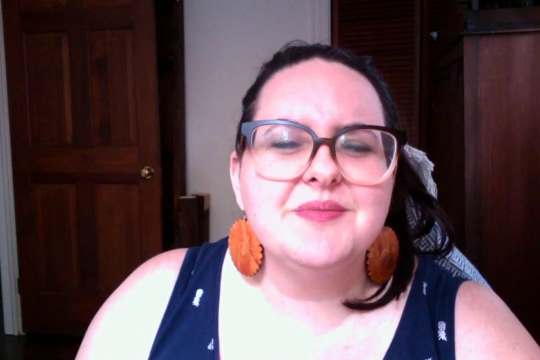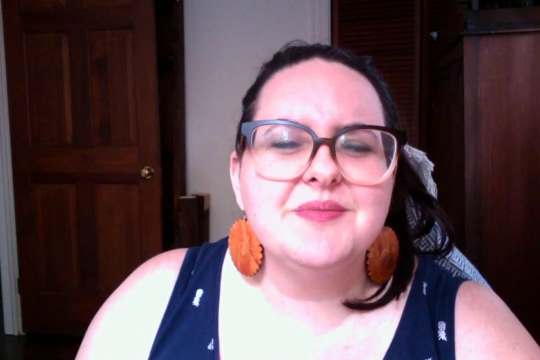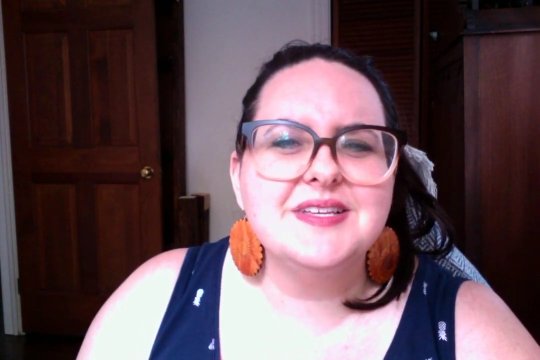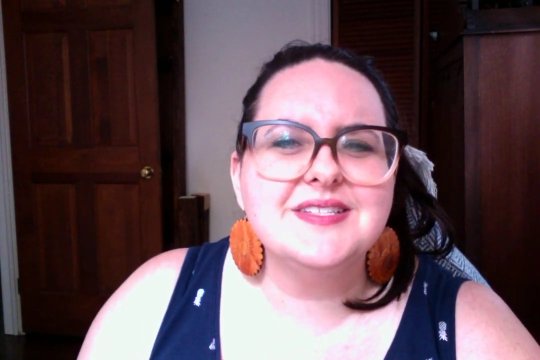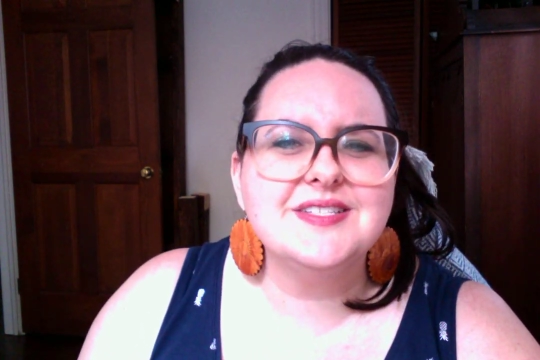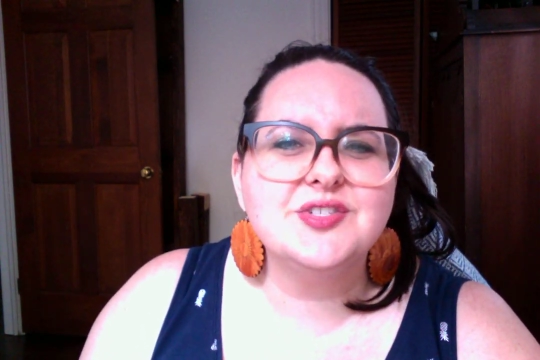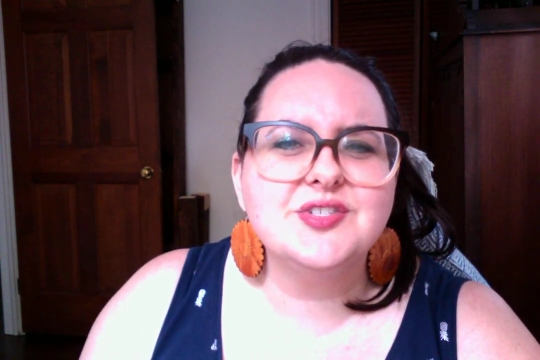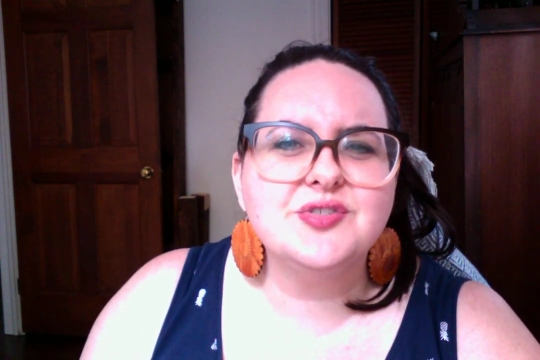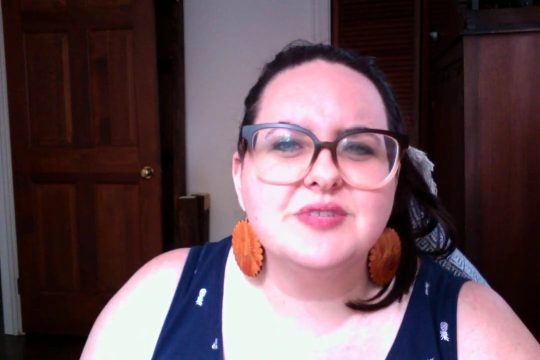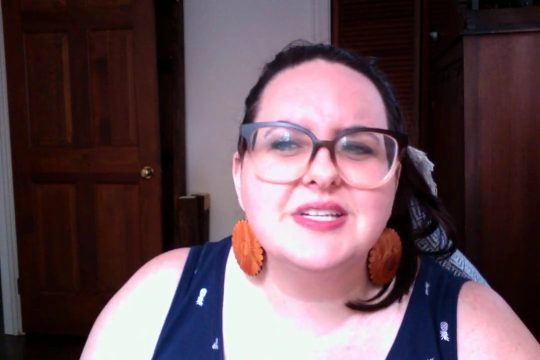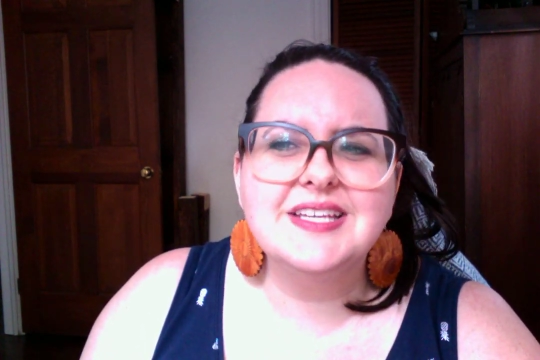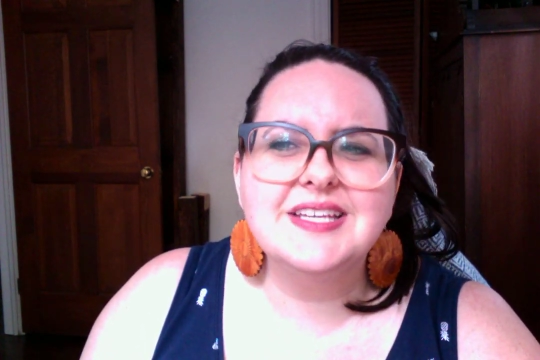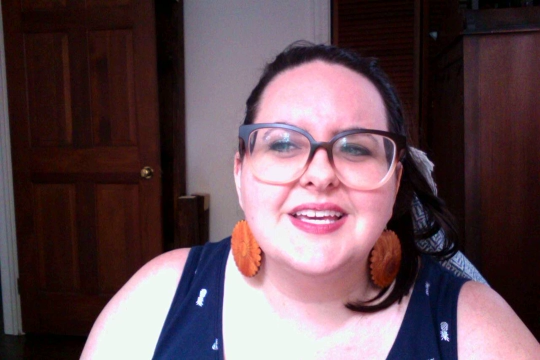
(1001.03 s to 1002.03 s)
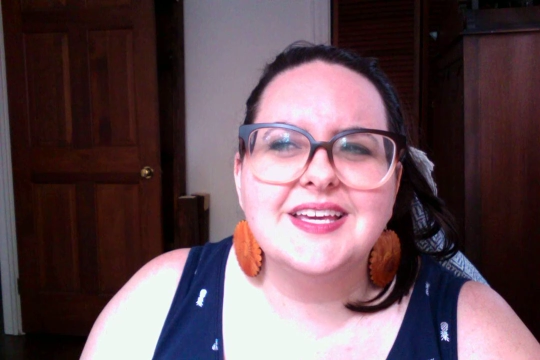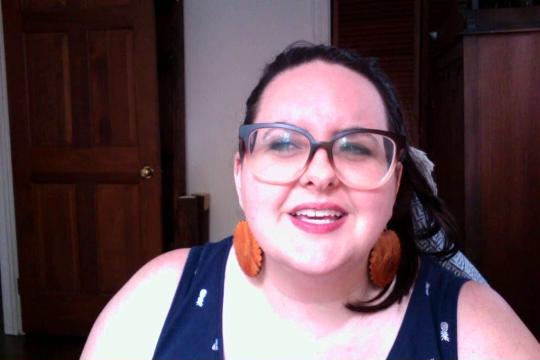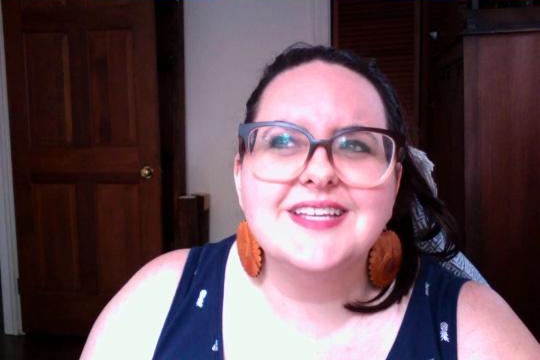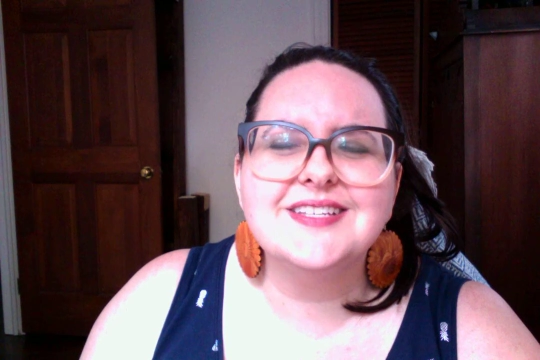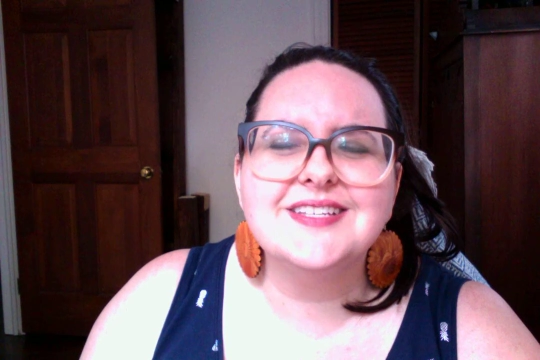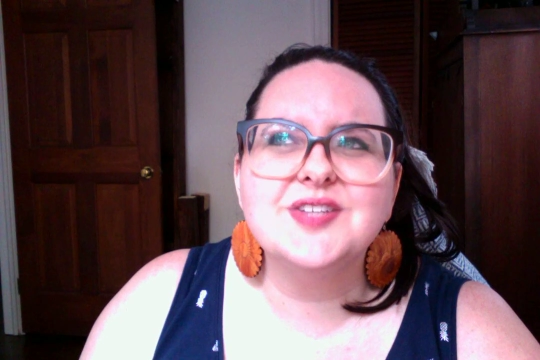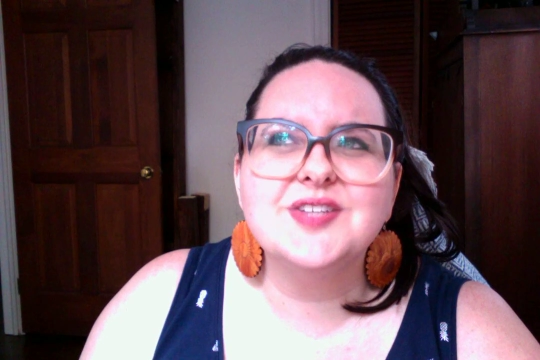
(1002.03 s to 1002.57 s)
because it's shrinking,
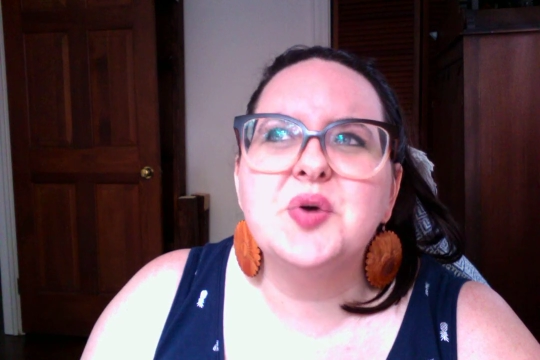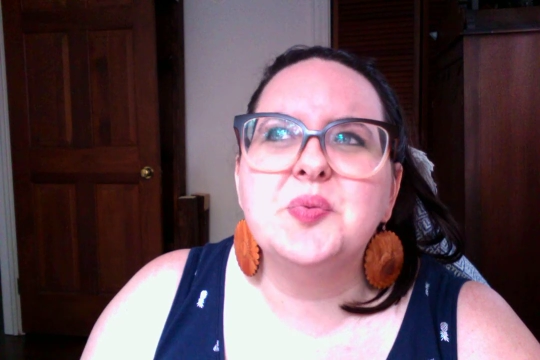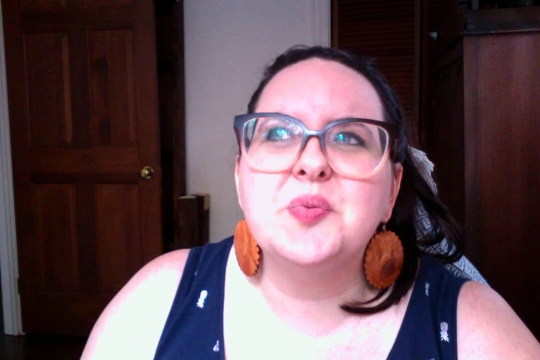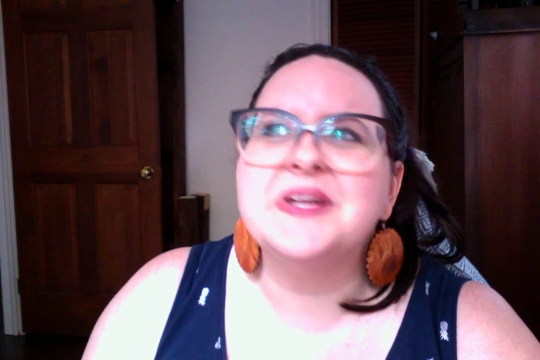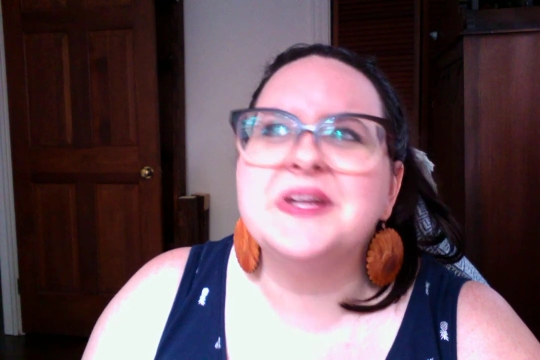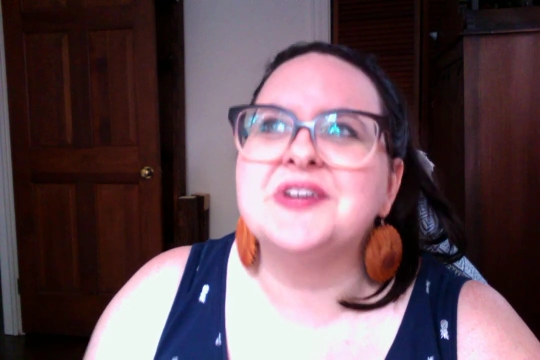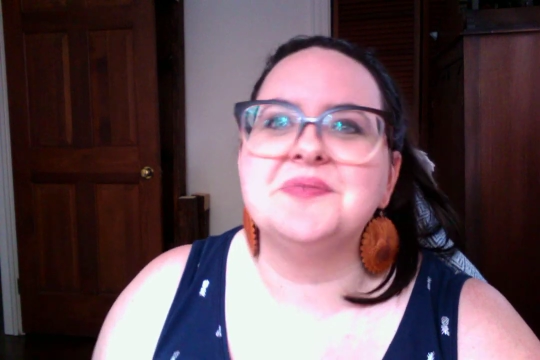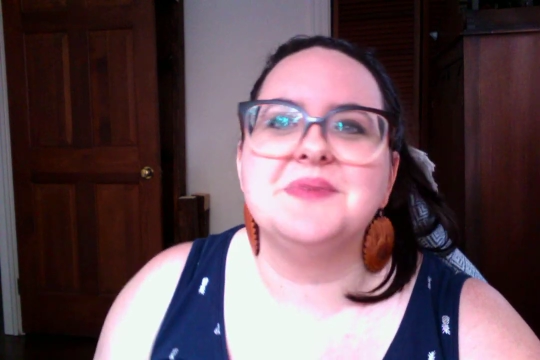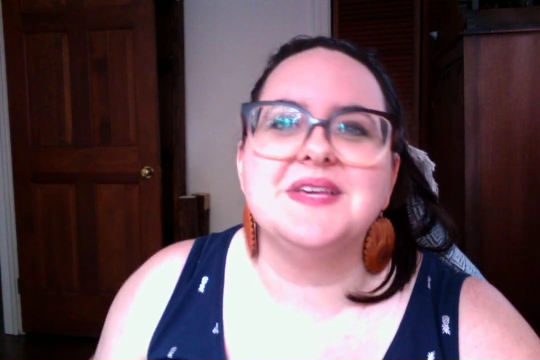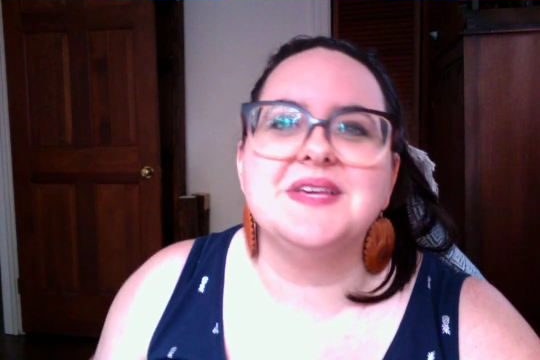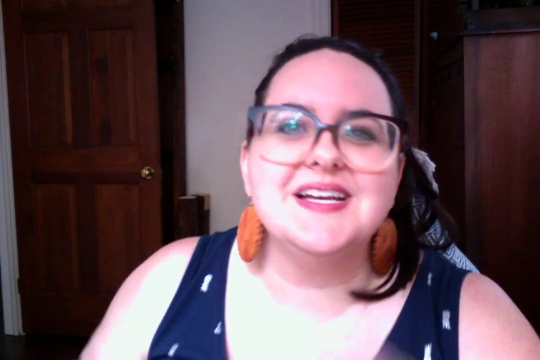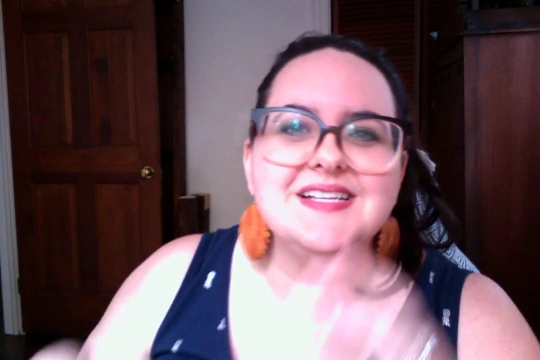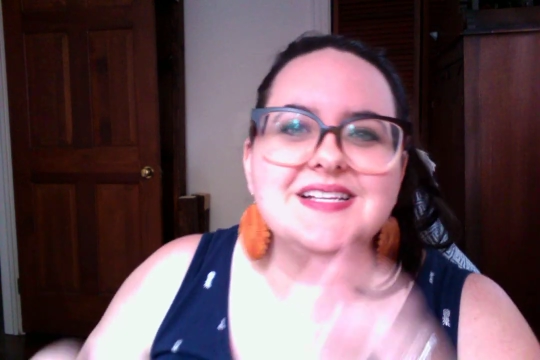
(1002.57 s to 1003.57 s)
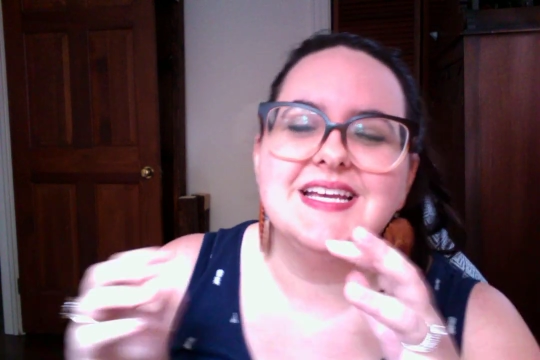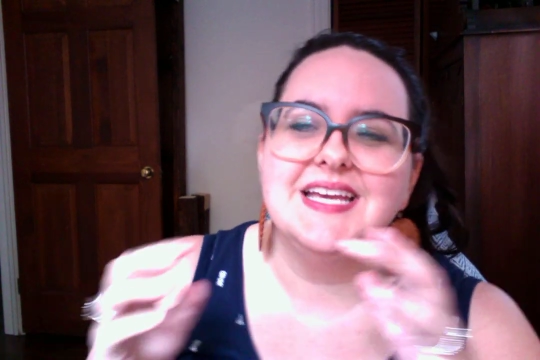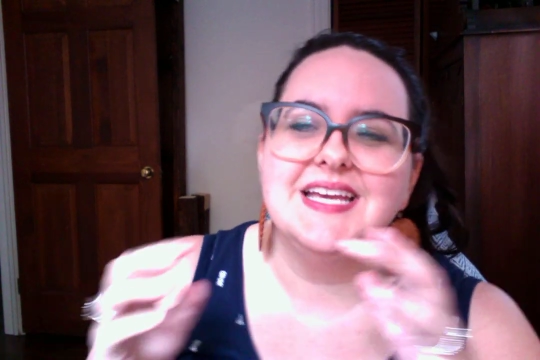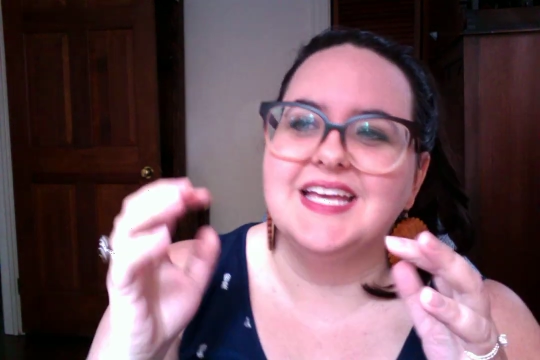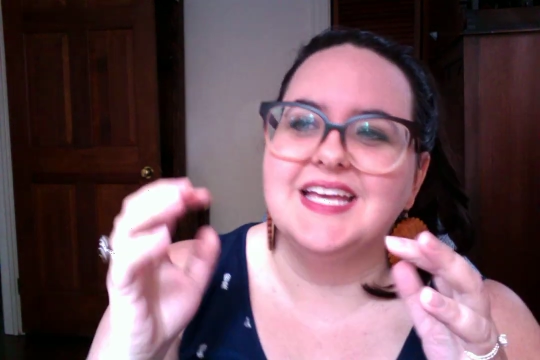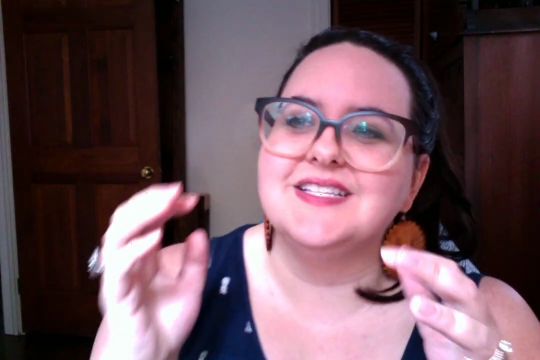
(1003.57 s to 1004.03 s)
is so weird, because it's